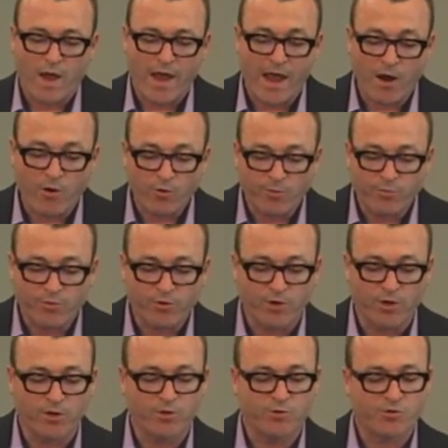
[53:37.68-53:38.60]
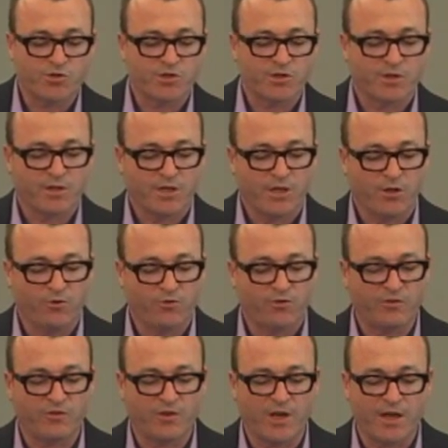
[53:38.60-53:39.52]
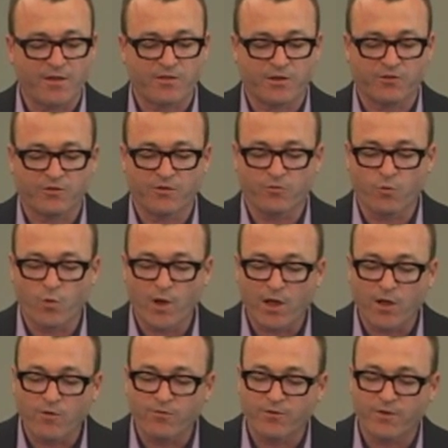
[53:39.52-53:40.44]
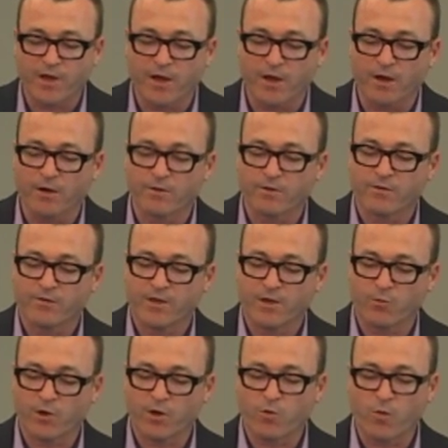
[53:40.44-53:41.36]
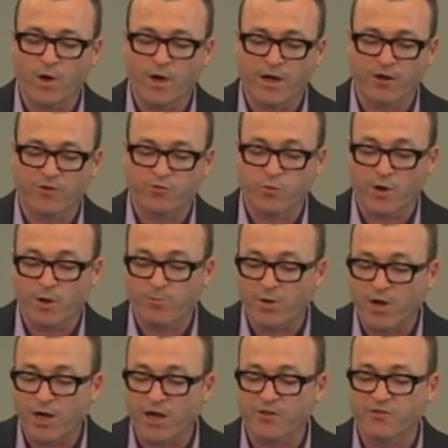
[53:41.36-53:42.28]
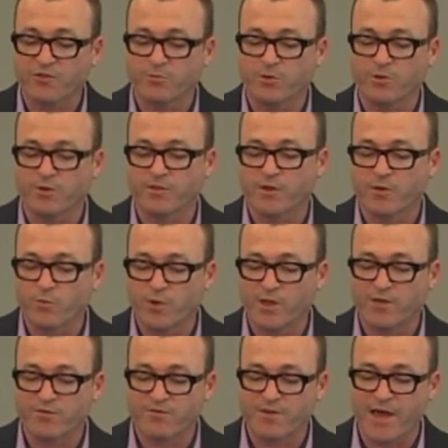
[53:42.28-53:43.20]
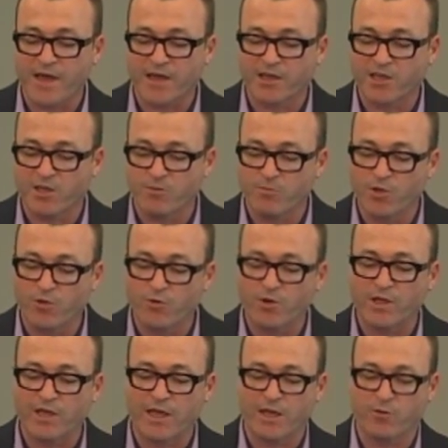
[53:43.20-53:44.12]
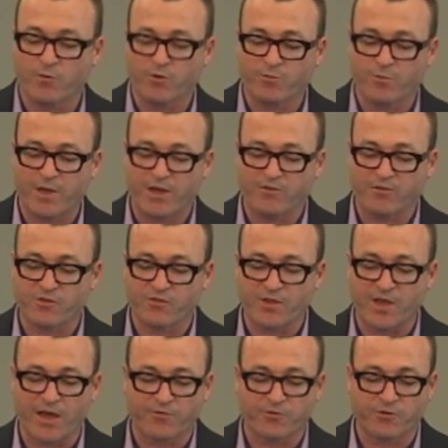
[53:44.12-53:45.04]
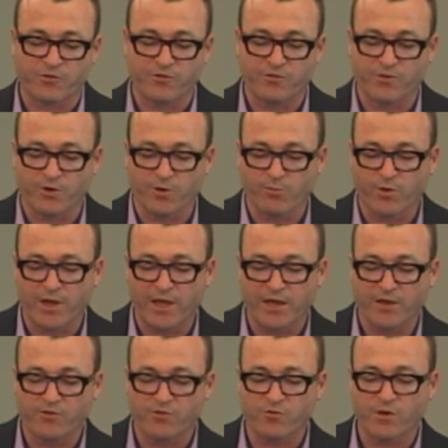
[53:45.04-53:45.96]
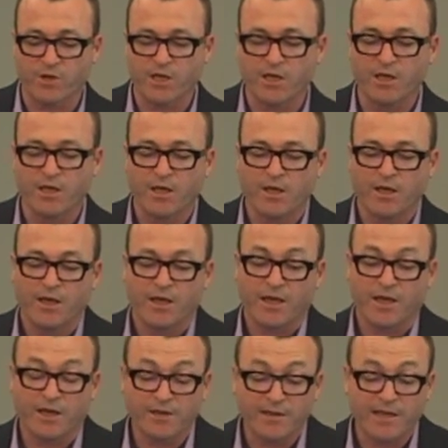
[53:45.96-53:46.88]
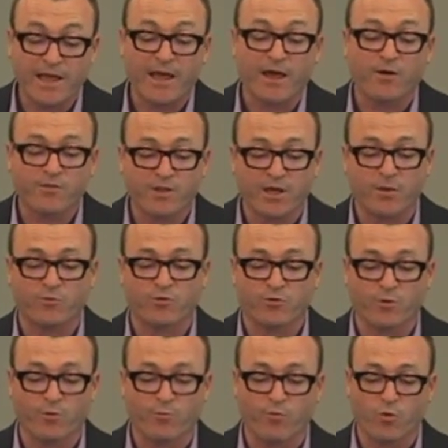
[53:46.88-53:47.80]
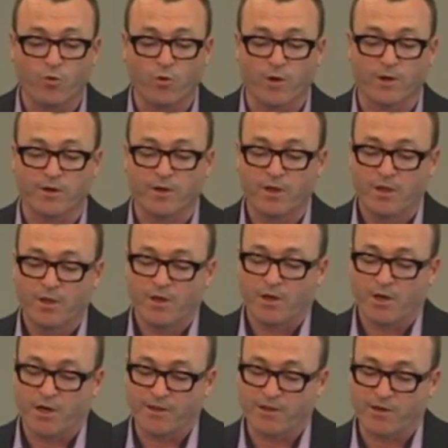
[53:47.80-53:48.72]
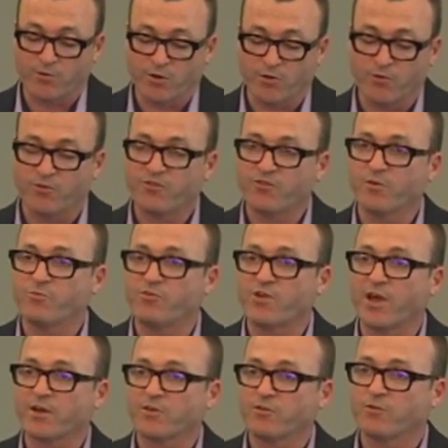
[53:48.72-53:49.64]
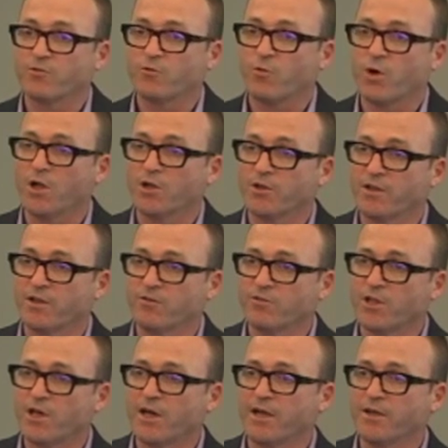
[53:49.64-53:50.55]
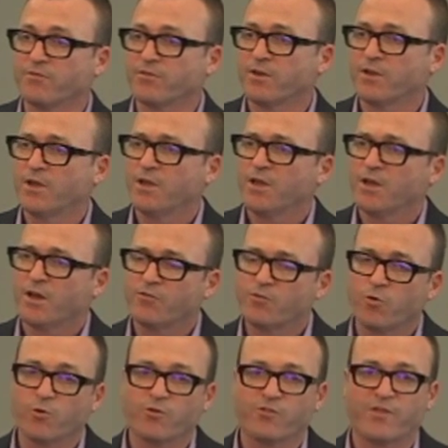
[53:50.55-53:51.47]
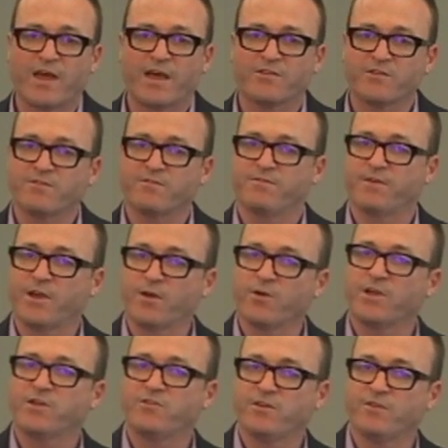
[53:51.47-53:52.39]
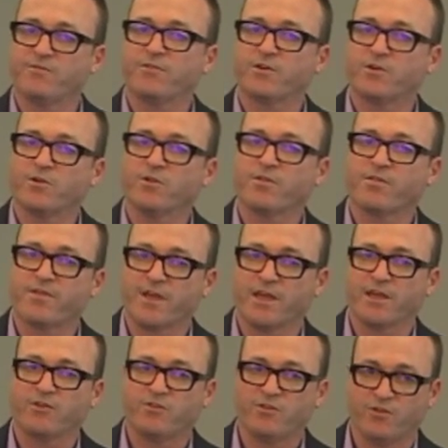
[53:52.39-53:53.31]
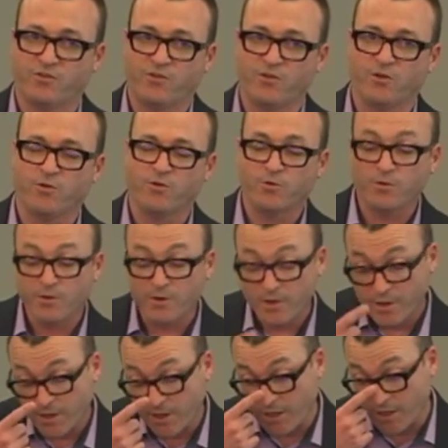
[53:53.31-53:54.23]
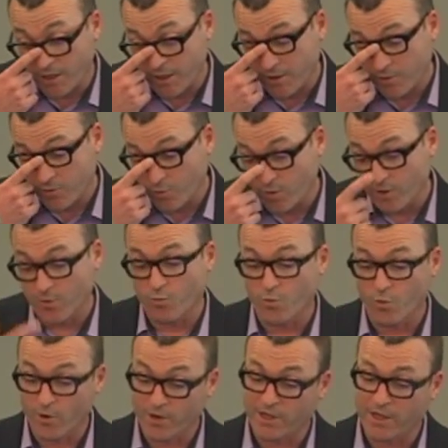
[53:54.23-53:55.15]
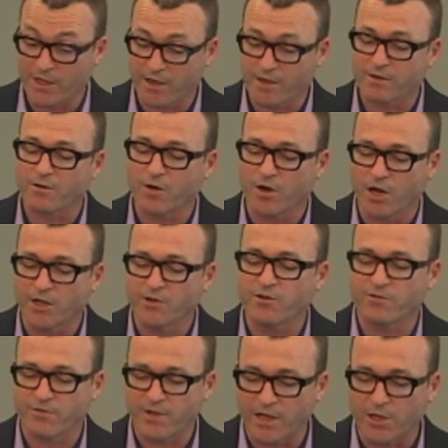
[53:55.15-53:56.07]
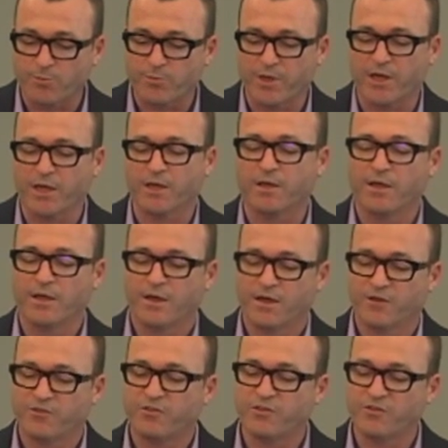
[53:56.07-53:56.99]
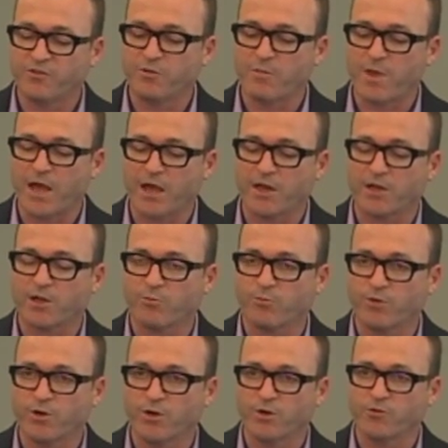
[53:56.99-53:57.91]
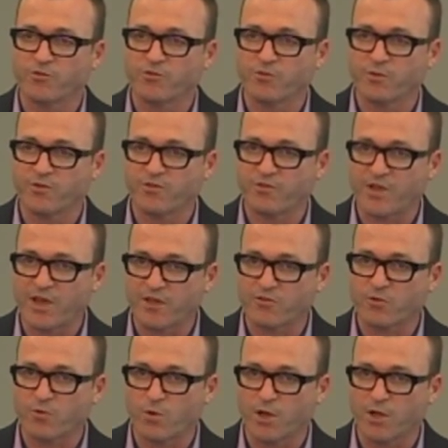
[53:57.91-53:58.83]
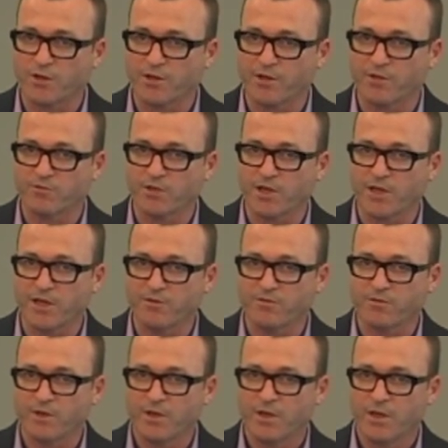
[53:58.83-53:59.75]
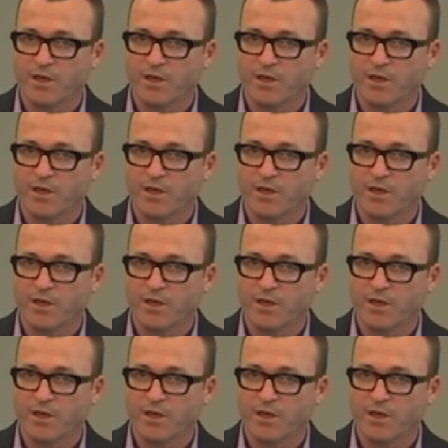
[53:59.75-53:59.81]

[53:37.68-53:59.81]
Our approach uses an ethics of welfare that requires, where possible, that we in fact communicate with patients after severe brain injury and allow them to report on their own subjective quality of life. Of course, that's a very difficult thing to do, and we're working on developing a systematic approach to assess quality of life